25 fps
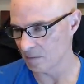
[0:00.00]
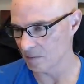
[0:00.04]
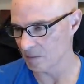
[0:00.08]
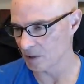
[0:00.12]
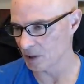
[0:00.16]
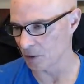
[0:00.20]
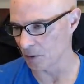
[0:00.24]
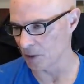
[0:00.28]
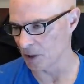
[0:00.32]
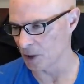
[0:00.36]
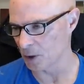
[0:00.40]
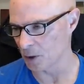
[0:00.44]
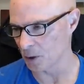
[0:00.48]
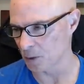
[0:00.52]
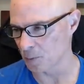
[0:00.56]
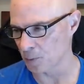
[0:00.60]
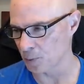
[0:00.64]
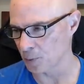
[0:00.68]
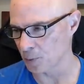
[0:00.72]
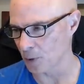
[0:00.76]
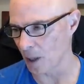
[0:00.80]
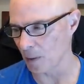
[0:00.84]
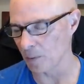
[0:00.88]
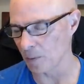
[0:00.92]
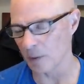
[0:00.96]
so this is
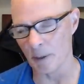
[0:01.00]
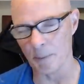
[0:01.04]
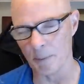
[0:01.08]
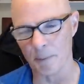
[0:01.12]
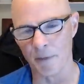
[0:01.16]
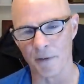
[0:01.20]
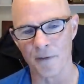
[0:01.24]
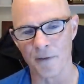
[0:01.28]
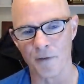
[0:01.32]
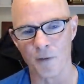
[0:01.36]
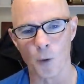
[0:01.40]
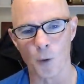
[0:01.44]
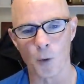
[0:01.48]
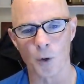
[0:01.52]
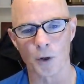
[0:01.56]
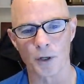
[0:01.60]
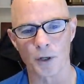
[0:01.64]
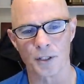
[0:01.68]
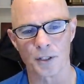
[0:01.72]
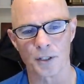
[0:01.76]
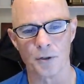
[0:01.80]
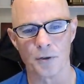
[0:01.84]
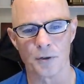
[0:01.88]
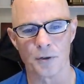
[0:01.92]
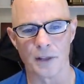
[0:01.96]
probably before
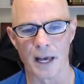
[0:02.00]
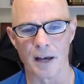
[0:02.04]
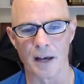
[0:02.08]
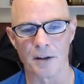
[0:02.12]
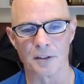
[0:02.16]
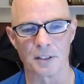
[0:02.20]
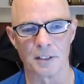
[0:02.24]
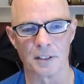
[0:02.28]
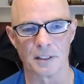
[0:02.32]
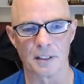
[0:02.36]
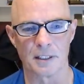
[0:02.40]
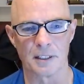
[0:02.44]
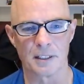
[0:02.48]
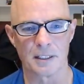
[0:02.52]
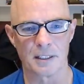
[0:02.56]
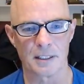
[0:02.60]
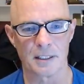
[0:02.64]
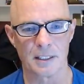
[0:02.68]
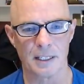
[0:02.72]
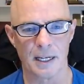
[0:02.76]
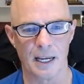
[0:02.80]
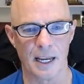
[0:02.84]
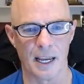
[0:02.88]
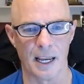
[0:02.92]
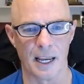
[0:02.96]

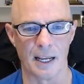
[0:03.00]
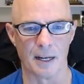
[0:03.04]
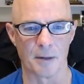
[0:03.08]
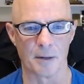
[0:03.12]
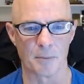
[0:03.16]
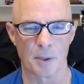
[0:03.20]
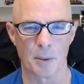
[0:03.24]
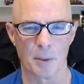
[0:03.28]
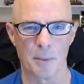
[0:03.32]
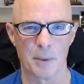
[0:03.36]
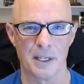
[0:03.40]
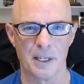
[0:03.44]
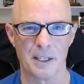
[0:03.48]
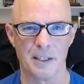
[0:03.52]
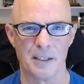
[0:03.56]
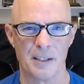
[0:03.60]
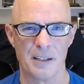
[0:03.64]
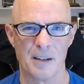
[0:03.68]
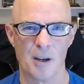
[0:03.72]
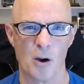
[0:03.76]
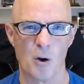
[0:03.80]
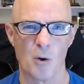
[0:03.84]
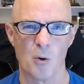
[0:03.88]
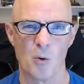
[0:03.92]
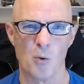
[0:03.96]
2010, probably
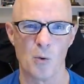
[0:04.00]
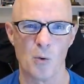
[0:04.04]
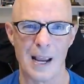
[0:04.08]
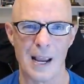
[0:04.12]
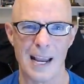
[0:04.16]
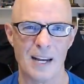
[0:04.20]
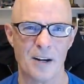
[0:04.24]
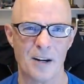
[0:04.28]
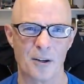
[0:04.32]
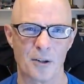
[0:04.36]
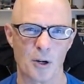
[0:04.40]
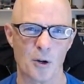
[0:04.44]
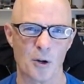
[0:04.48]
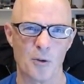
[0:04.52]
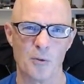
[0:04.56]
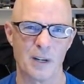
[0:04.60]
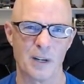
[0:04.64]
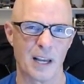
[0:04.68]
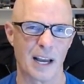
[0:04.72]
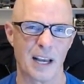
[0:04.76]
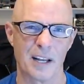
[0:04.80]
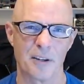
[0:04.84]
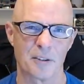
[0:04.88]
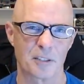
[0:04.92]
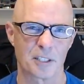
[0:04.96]
08 or
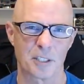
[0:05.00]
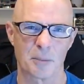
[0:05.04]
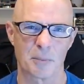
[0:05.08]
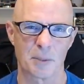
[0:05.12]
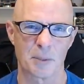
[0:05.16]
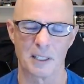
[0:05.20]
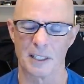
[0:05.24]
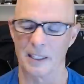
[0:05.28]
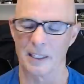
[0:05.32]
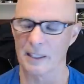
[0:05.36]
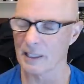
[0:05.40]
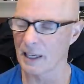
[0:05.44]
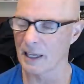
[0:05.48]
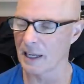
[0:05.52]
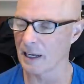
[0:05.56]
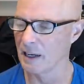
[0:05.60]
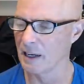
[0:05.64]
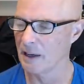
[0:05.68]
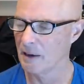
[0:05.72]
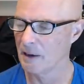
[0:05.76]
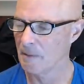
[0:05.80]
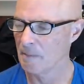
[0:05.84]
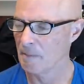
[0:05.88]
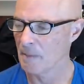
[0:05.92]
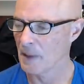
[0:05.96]
09 or something like that.
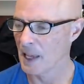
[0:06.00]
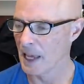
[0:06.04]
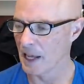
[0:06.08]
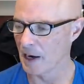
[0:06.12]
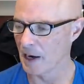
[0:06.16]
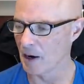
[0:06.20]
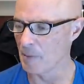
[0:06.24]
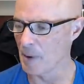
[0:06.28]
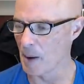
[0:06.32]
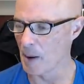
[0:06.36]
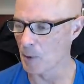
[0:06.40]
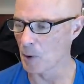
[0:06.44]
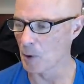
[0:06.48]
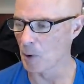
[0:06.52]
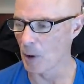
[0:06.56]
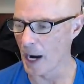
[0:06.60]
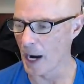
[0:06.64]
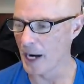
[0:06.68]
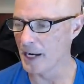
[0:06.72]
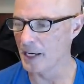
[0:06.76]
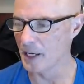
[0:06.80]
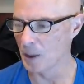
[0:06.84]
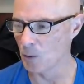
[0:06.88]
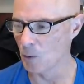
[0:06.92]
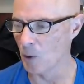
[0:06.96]
And I remember
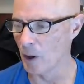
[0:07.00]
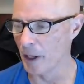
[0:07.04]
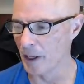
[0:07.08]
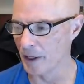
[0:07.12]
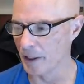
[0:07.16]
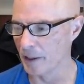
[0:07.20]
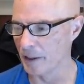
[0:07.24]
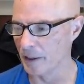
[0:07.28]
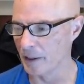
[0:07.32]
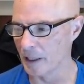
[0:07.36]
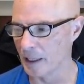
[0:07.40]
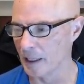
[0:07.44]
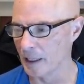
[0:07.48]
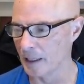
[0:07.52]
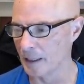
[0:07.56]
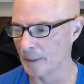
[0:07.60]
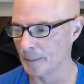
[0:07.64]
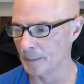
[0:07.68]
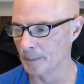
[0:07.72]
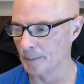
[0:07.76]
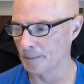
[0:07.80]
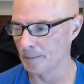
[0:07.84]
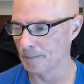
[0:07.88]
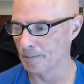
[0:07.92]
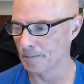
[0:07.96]
riding in one
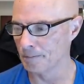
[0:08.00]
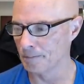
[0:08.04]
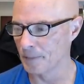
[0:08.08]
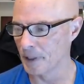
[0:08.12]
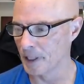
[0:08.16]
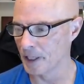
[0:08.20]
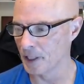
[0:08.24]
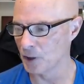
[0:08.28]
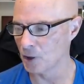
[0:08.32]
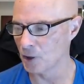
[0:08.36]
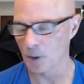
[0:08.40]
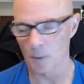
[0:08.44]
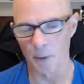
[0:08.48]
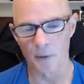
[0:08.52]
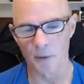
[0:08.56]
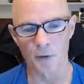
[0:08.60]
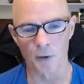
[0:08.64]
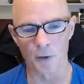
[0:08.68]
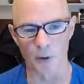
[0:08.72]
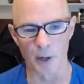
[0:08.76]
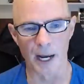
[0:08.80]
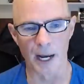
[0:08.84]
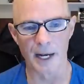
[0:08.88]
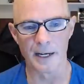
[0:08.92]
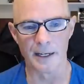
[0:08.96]
um, that he took me for a
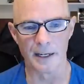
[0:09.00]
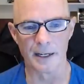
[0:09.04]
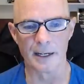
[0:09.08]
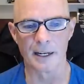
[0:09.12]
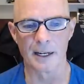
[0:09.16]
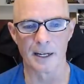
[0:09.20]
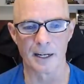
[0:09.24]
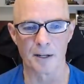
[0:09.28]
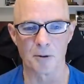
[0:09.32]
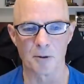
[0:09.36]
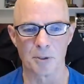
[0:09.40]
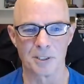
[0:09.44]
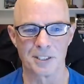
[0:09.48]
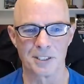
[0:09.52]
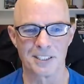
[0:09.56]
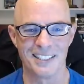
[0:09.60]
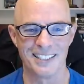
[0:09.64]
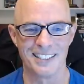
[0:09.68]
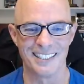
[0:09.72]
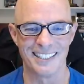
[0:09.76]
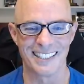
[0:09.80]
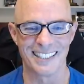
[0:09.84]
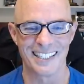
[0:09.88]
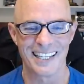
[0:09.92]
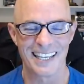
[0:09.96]
ride in, and it was
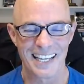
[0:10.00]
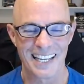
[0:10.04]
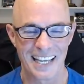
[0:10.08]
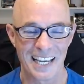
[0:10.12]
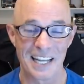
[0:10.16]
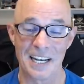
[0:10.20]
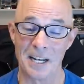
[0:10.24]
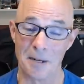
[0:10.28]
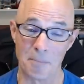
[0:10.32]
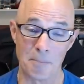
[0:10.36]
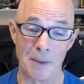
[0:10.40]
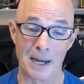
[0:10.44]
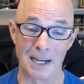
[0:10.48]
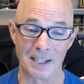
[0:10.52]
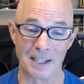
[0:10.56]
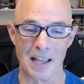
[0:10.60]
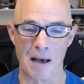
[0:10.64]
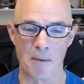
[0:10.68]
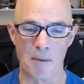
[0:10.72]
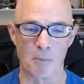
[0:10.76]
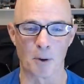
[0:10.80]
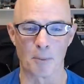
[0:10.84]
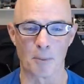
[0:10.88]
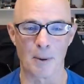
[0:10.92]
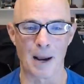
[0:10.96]
and it made a
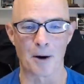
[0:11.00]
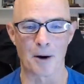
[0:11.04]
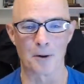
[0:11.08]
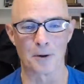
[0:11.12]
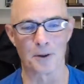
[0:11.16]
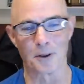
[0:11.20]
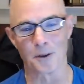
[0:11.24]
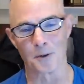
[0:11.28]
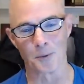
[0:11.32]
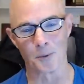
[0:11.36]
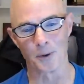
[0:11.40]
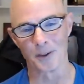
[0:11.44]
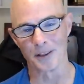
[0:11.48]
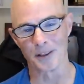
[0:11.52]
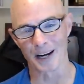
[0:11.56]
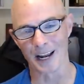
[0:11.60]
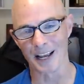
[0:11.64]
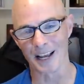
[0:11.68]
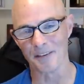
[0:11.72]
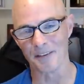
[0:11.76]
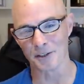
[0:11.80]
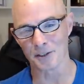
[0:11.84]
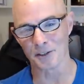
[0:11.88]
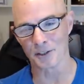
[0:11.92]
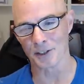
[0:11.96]
lot more power than the one that I
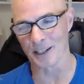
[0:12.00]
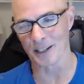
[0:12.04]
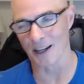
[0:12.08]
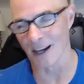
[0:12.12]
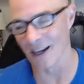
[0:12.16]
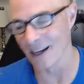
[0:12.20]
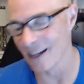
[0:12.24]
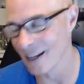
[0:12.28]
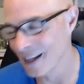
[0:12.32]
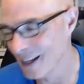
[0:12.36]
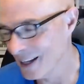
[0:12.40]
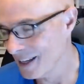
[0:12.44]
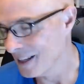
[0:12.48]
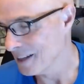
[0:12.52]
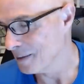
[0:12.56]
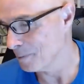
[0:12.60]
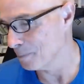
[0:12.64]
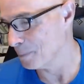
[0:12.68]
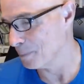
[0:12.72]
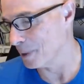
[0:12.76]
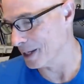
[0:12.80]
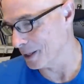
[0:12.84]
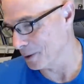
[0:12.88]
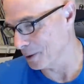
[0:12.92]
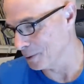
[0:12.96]
eventually got.
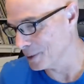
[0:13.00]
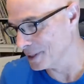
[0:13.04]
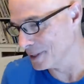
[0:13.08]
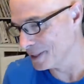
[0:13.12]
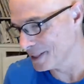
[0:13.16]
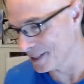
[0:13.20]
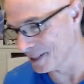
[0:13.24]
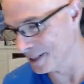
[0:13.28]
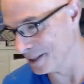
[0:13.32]
But it was